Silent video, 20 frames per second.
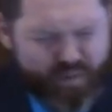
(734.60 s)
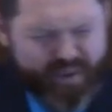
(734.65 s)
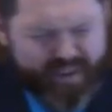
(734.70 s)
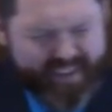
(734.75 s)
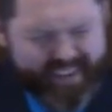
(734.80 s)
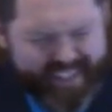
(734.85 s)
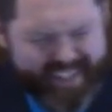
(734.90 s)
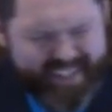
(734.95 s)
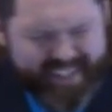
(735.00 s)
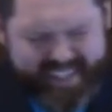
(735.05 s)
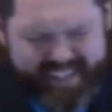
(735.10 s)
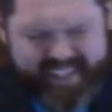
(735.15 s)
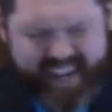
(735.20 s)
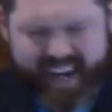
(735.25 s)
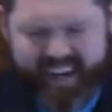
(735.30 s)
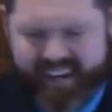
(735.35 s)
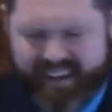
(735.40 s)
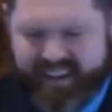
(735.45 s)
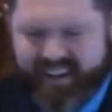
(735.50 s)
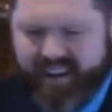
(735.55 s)
at this
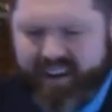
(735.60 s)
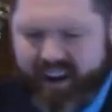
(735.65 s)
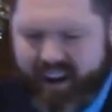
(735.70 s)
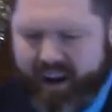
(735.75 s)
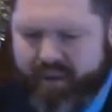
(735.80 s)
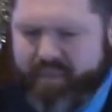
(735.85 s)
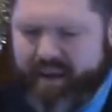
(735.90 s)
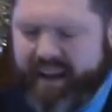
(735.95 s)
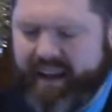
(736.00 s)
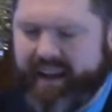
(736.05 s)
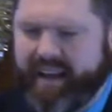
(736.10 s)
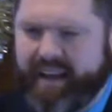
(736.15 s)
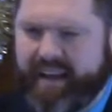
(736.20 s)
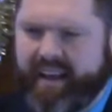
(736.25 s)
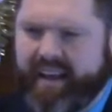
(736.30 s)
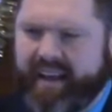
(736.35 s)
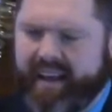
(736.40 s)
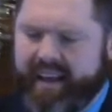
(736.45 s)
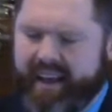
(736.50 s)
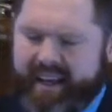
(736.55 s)
second coming,
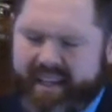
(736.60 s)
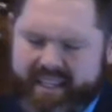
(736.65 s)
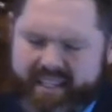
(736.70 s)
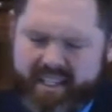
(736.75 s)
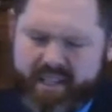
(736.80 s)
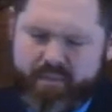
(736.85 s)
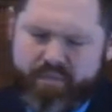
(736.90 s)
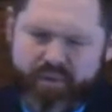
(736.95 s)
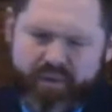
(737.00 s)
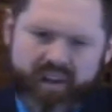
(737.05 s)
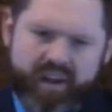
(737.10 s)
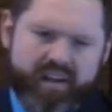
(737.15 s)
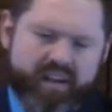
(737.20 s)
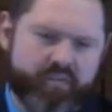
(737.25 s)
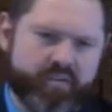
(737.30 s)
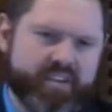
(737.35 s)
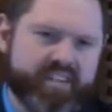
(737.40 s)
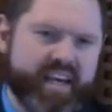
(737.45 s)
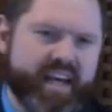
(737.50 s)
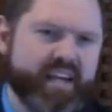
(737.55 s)
it is the blood
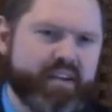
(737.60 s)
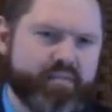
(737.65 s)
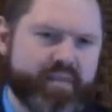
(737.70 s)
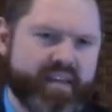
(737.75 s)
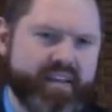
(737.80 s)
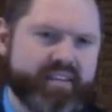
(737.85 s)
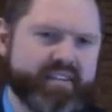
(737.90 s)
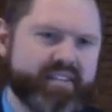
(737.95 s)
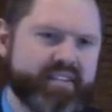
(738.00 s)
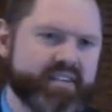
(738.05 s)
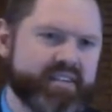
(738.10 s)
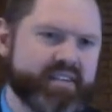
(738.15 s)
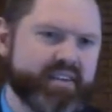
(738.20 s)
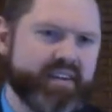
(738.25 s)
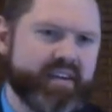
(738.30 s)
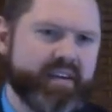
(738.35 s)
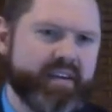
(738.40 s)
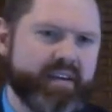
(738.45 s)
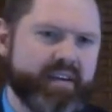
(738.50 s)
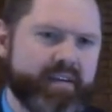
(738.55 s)
of his enemies.
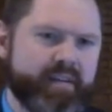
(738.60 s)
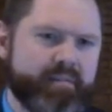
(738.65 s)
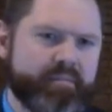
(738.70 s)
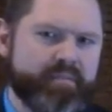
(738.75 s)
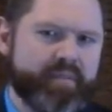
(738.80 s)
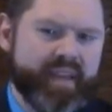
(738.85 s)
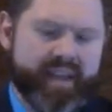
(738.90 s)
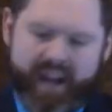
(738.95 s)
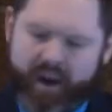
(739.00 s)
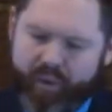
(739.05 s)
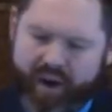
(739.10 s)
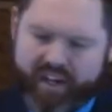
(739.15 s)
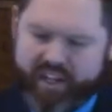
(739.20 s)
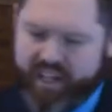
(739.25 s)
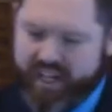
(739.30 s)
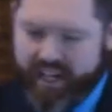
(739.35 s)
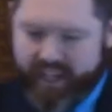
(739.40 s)
And I want you to